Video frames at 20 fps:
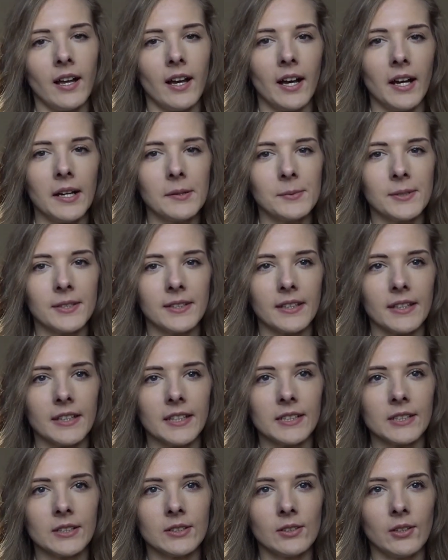I'm
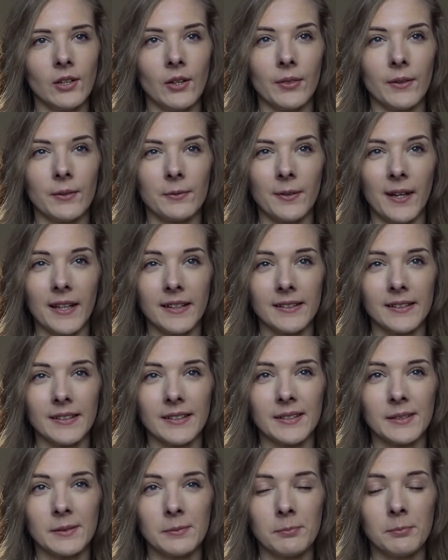still on the
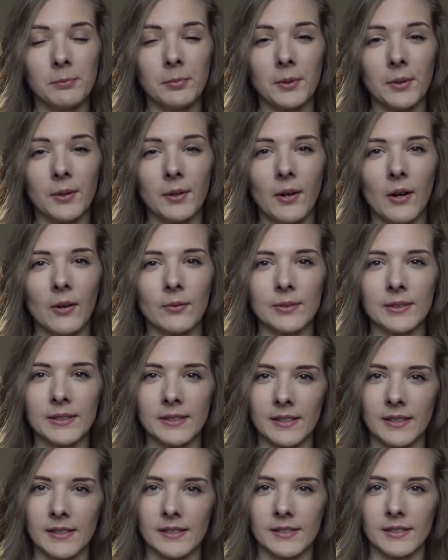fence, but
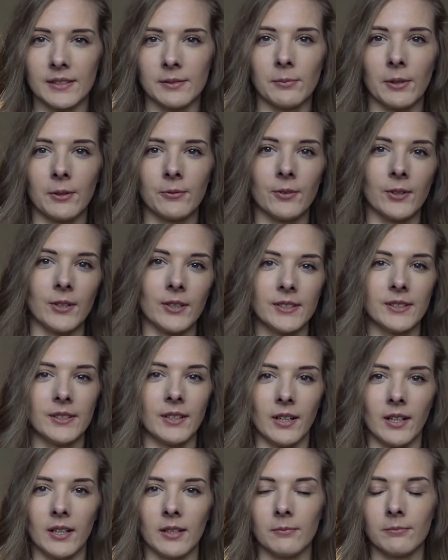obviously this is my first
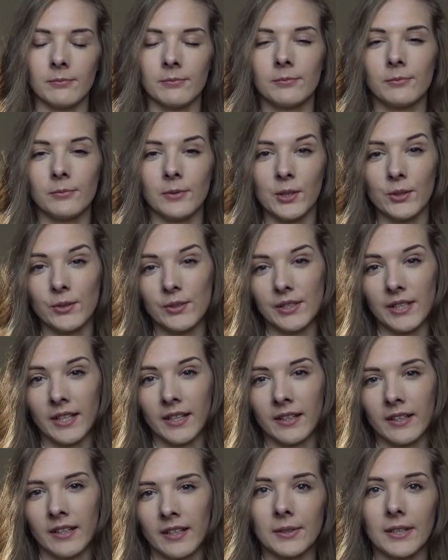time using
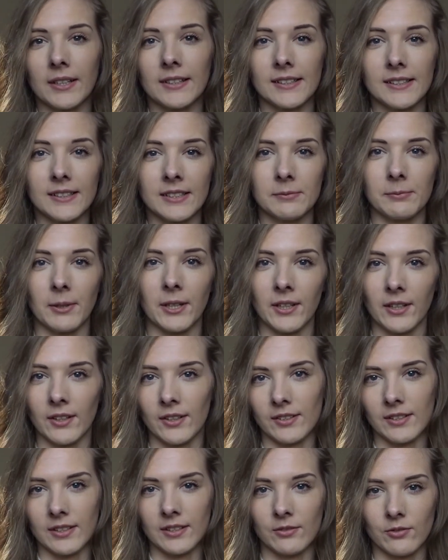it. At least my
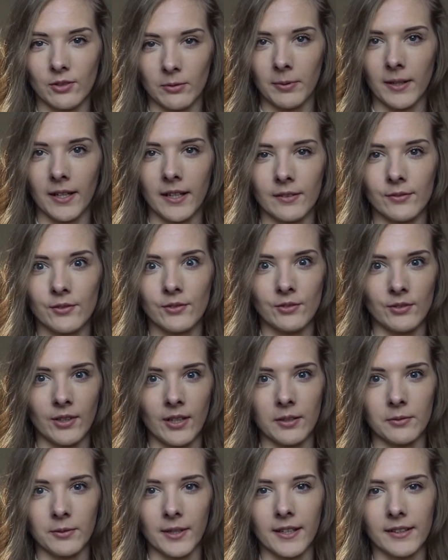curls didn't drop out
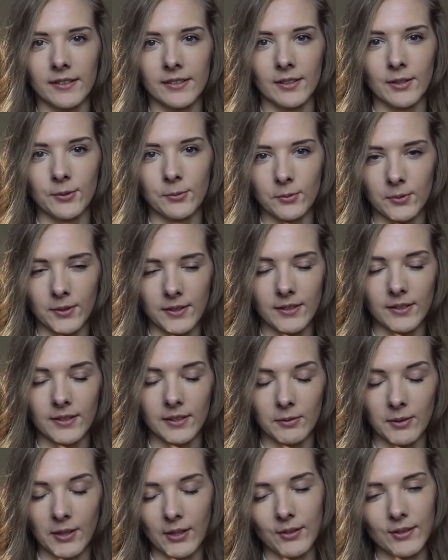straight away because I was worried that they
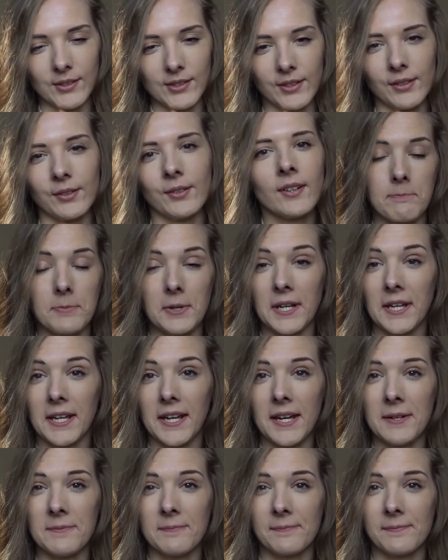were going to. But
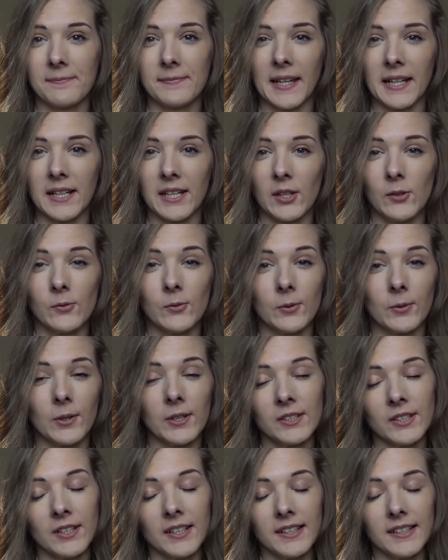yeah, thank you for
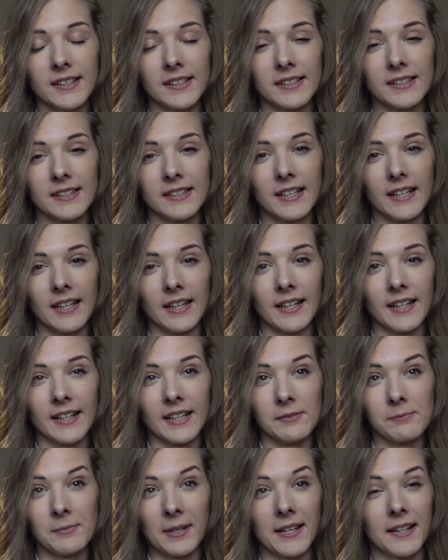watching.
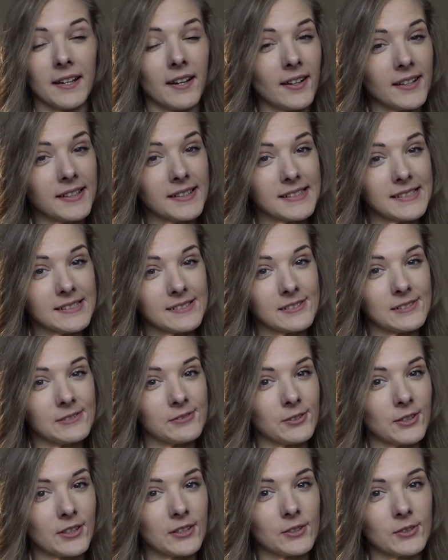Give me a like
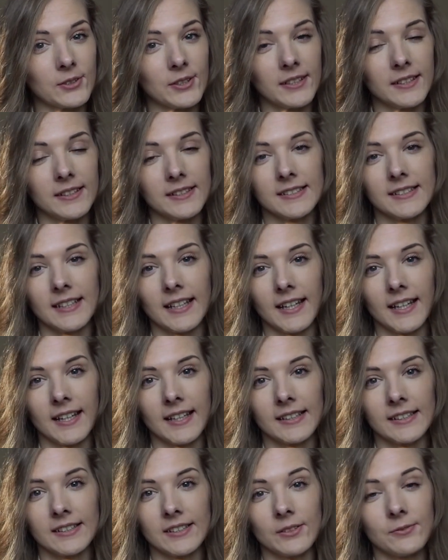if you enjoyed it
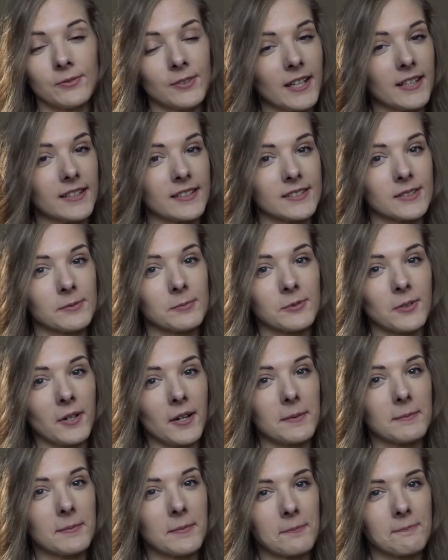and don't forget to
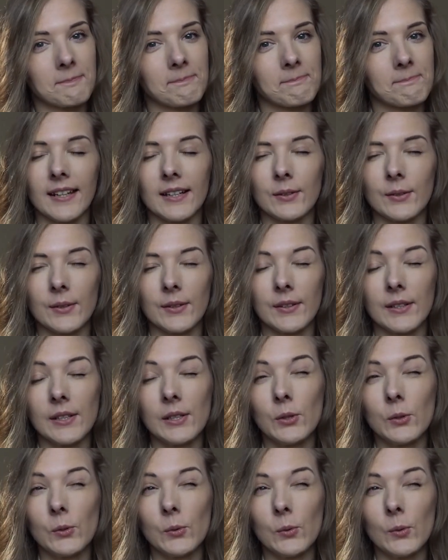subscribe. I'll see
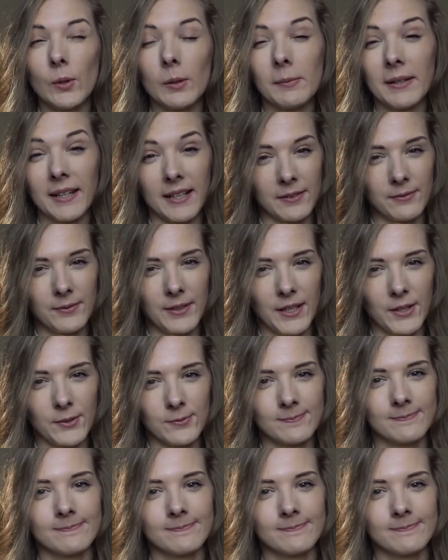you in my next video.